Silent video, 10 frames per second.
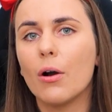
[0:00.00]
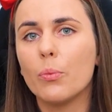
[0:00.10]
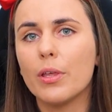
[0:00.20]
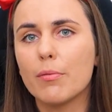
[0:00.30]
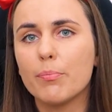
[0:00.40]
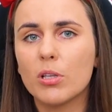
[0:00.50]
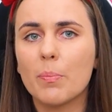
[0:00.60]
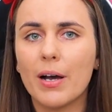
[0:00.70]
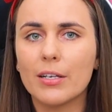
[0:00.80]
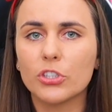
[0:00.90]
with
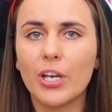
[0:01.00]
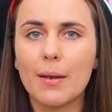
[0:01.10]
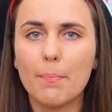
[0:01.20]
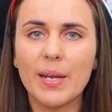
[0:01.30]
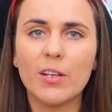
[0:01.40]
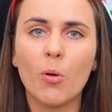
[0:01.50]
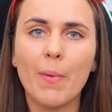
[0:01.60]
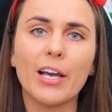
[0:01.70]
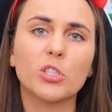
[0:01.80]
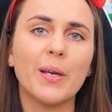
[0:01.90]
Bullet Punch and Meteor
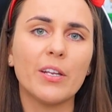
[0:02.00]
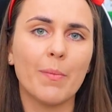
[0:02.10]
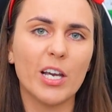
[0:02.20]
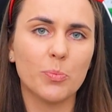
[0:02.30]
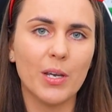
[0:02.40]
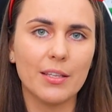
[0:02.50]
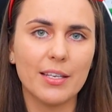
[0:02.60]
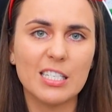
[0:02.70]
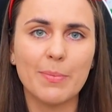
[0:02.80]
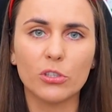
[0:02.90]
Mash. Meteor Mash being
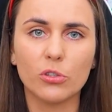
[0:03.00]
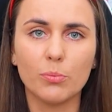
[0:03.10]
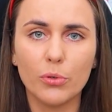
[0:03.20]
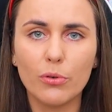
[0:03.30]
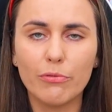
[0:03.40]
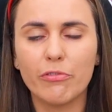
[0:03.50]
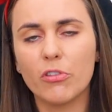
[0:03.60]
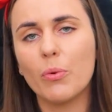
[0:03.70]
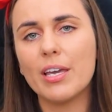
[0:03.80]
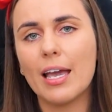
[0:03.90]
the special move for
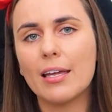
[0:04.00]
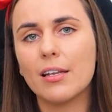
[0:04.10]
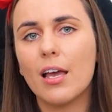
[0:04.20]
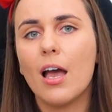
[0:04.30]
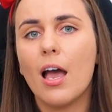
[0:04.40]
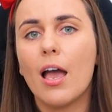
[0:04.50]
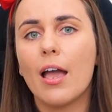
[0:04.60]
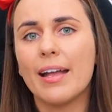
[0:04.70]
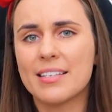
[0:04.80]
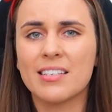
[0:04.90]
the weekend.
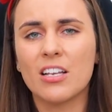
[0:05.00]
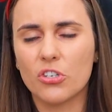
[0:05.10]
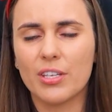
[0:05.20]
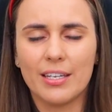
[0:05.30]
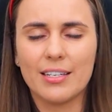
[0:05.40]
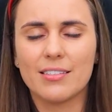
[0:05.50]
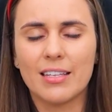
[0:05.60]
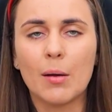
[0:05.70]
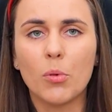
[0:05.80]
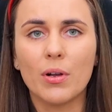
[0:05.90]
It is
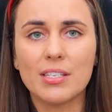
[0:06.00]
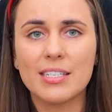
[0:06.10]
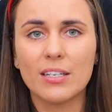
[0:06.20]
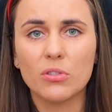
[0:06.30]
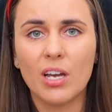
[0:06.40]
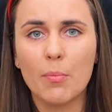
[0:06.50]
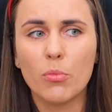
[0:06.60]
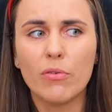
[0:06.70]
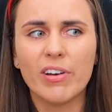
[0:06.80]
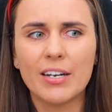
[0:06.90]
the number 1 steel type
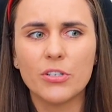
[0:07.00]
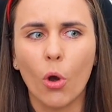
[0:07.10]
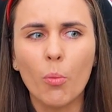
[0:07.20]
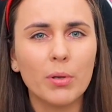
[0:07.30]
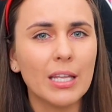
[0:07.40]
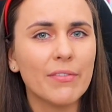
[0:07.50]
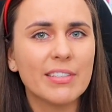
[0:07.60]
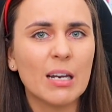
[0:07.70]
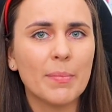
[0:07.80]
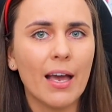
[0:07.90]
move, and I don't believe
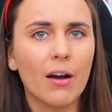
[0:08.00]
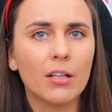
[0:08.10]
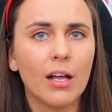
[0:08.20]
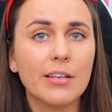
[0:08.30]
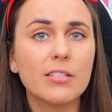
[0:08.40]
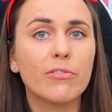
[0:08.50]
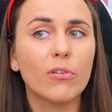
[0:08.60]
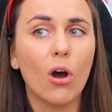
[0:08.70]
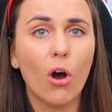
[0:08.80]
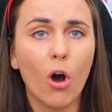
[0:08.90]
it's going to be outclassed
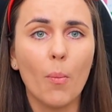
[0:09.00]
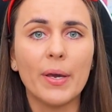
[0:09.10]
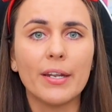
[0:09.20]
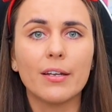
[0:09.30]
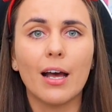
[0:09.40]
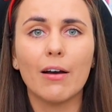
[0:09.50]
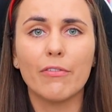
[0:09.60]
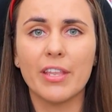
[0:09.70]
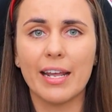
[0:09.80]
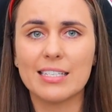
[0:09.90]
for a hot minute
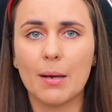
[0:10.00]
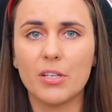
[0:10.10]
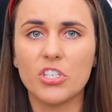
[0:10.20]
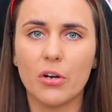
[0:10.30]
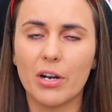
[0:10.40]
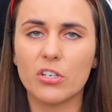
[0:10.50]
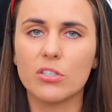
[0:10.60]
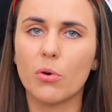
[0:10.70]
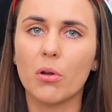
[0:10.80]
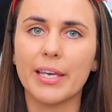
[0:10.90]
for the next couple of
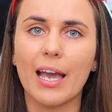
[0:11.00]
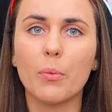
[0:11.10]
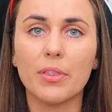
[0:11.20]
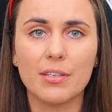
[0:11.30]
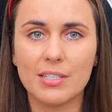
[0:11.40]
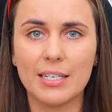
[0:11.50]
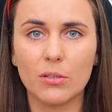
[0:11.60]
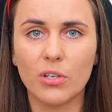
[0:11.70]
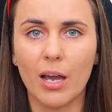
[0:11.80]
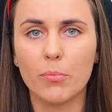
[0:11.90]
generations rolling out with
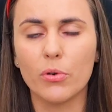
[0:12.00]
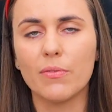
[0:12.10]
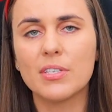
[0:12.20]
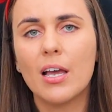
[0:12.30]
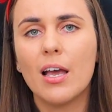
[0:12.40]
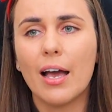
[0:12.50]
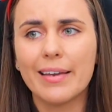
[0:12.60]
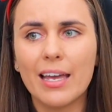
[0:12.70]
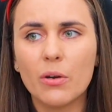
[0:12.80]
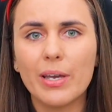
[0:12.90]
steel type moves.
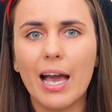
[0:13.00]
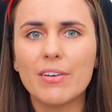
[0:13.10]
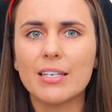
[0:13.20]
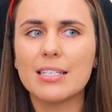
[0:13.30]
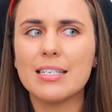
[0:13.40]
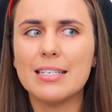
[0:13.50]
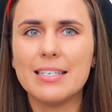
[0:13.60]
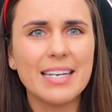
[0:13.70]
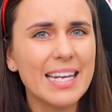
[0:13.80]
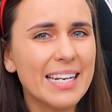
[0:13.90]
Again, we haven't
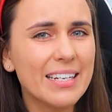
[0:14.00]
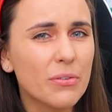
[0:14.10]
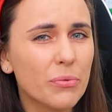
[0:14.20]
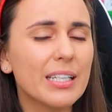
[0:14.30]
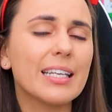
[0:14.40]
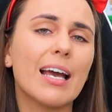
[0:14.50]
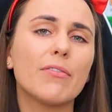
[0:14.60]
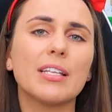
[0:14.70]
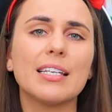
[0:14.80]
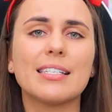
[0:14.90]
needed really
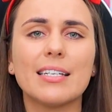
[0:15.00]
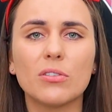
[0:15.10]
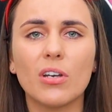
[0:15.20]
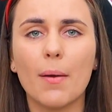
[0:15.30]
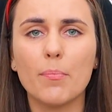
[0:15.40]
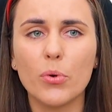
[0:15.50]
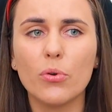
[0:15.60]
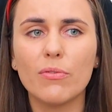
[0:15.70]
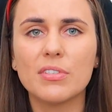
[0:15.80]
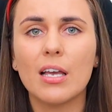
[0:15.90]
heavily steel type
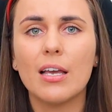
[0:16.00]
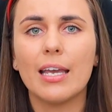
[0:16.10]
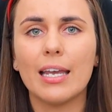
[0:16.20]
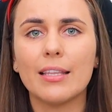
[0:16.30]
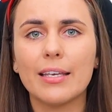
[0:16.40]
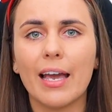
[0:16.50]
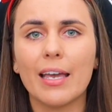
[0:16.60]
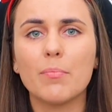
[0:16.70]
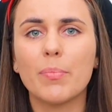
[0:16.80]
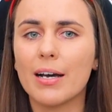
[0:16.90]
moves in the
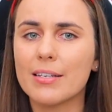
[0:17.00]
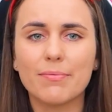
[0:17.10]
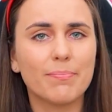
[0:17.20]
game, but